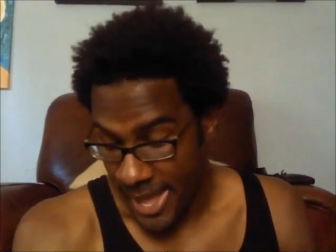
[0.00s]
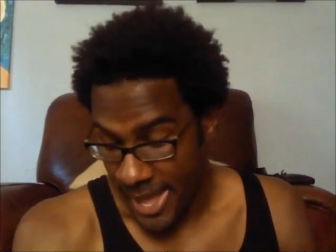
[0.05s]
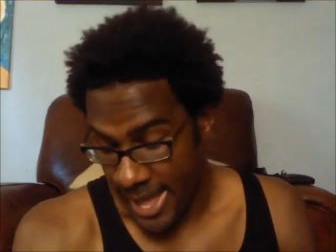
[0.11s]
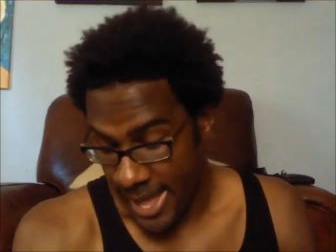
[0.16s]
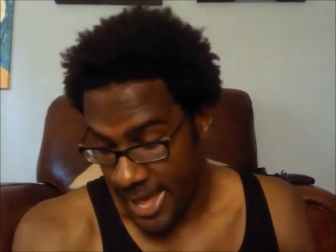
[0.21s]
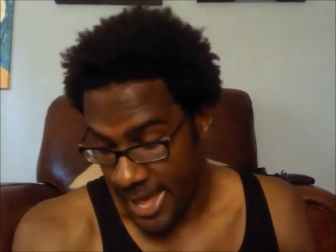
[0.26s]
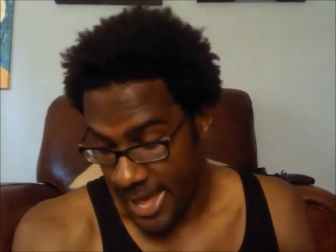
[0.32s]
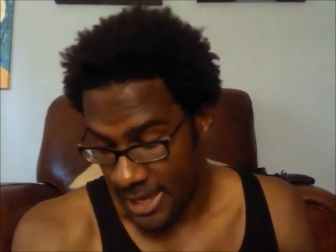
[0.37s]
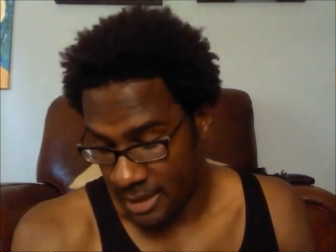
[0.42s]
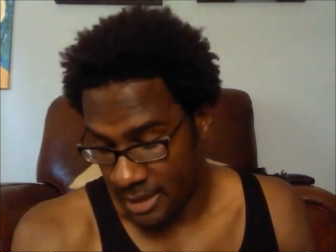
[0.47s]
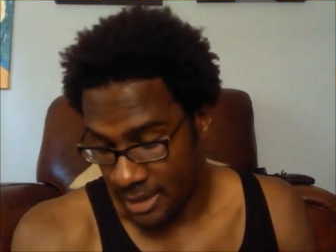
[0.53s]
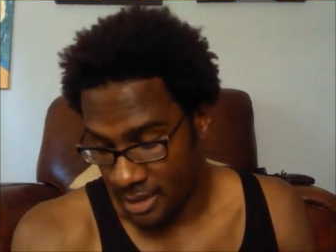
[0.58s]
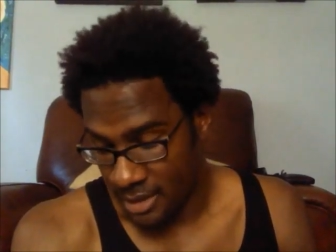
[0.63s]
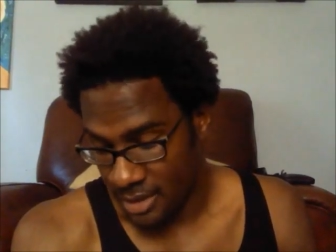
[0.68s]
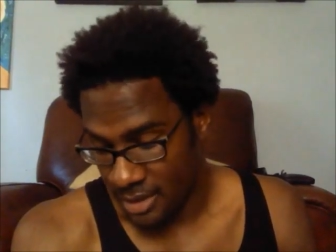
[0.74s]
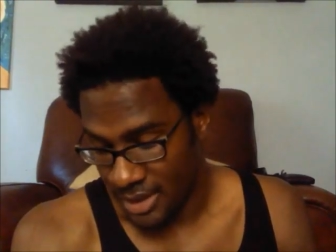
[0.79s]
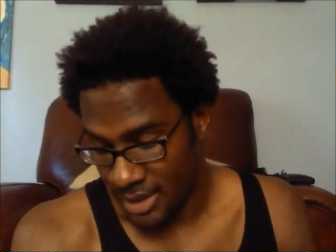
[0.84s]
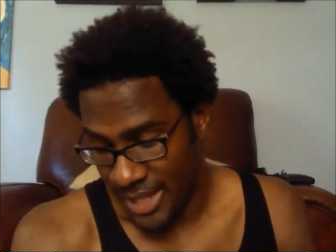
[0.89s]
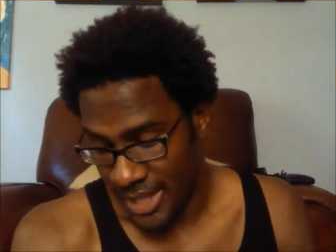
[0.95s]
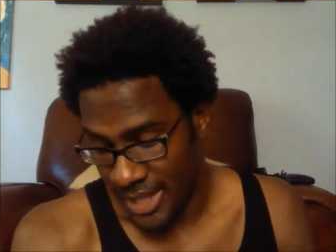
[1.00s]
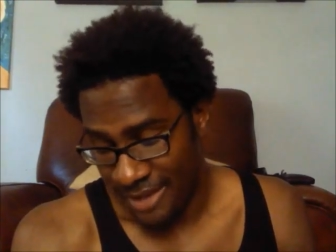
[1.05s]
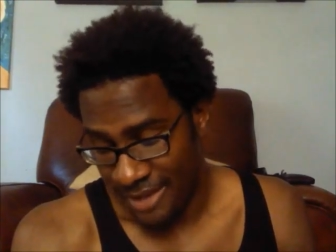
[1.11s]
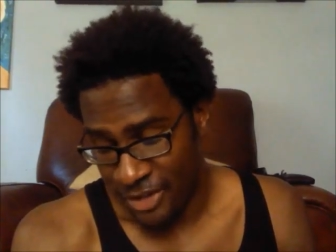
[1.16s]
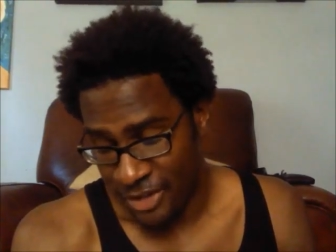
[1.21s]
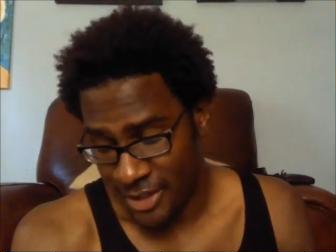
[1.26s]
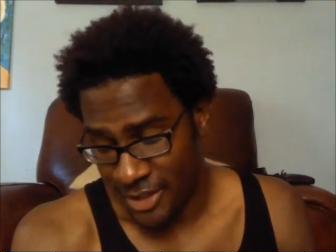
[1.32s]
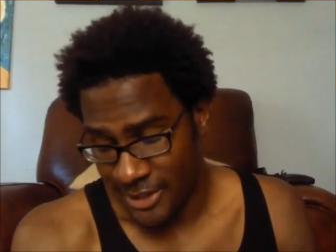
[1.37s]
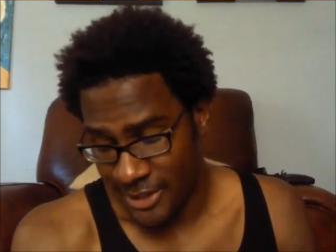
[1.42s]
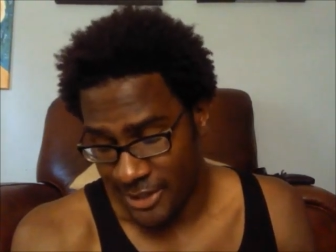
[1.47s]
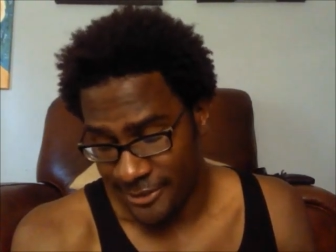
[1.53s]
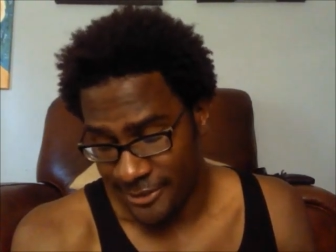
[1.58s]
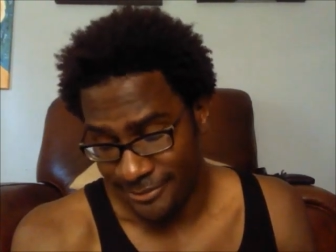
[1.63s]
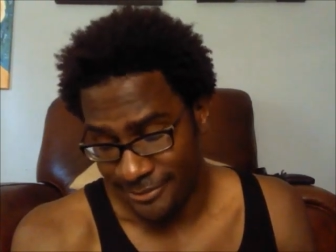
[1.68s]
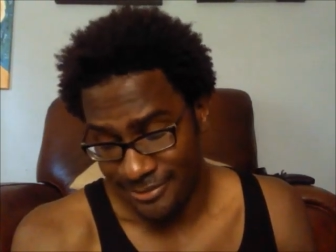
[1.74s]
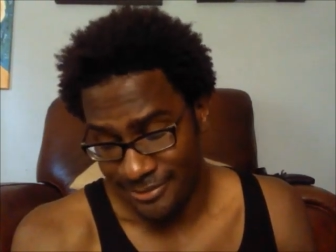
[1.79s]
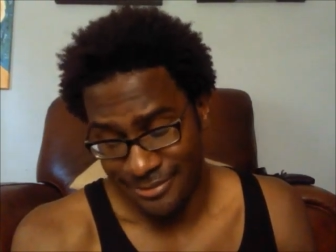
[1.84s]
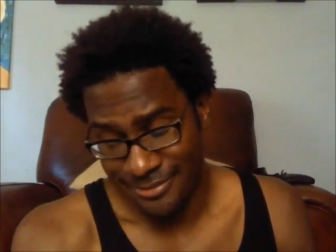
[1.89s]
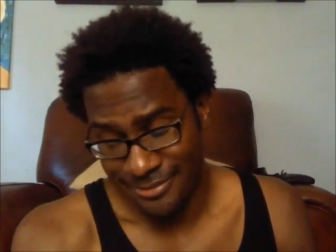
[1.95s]
And lavender,
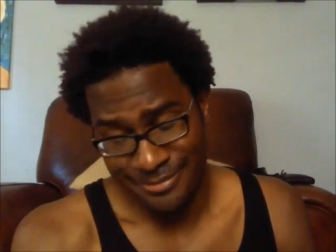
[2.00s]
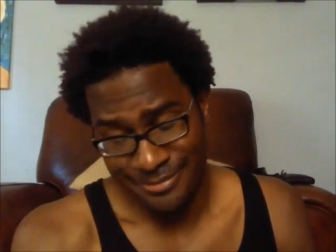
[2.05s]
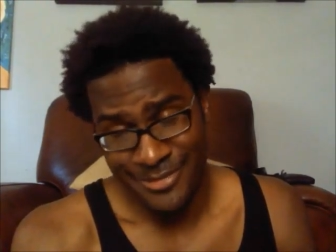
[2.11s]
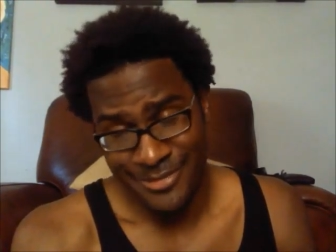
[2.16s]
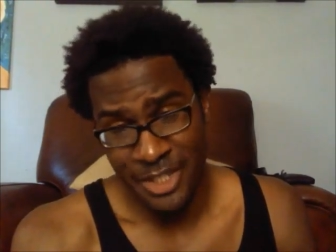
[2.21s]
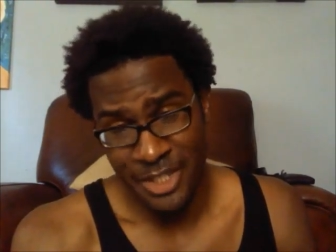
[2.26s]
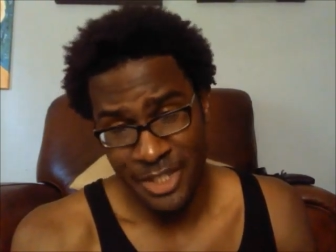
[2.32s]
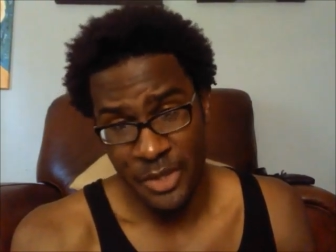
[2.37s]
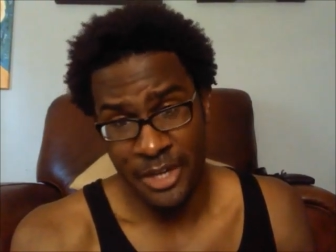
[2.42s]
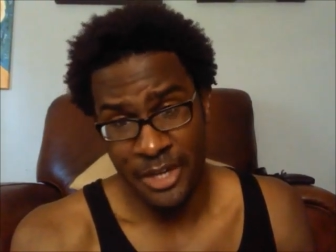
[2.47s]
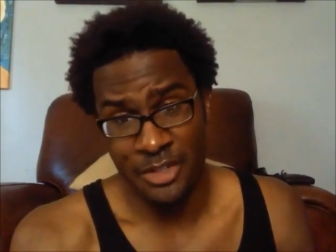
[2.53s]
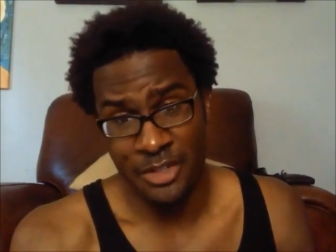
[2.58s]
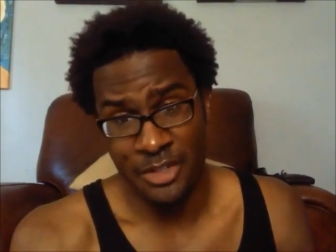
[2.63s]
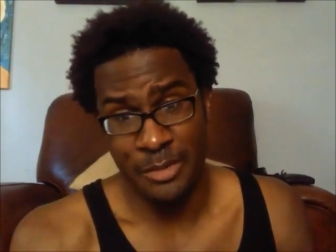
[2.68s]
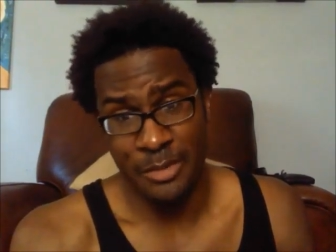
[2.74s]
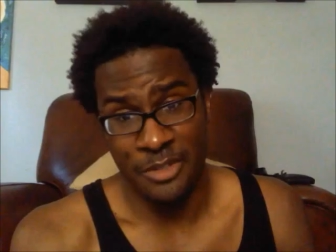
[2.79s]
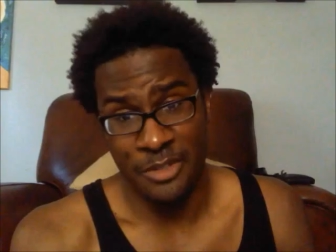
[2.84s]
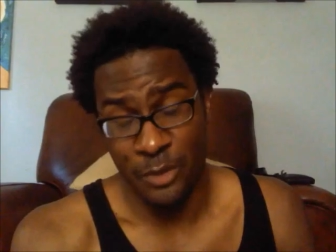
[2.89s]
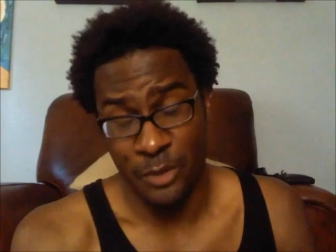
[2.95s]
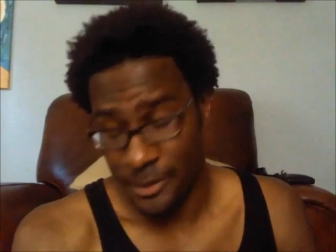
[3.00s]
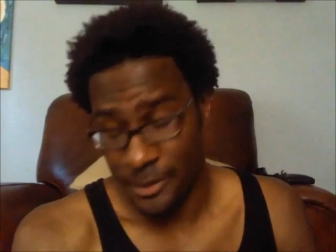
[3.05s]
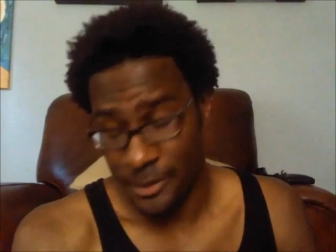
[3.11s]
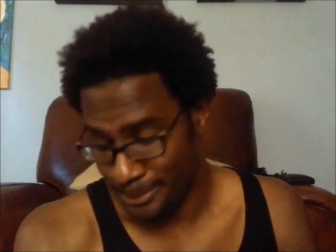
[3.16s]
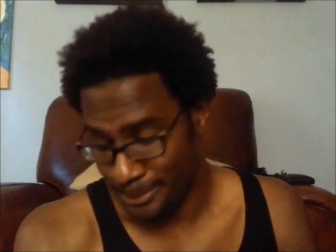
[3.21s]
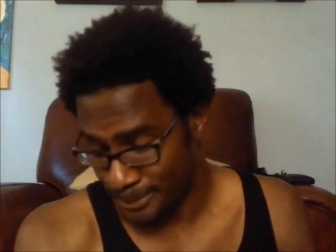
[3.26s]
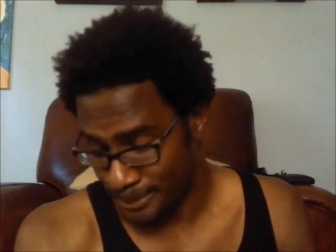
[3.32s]
don't care too much for.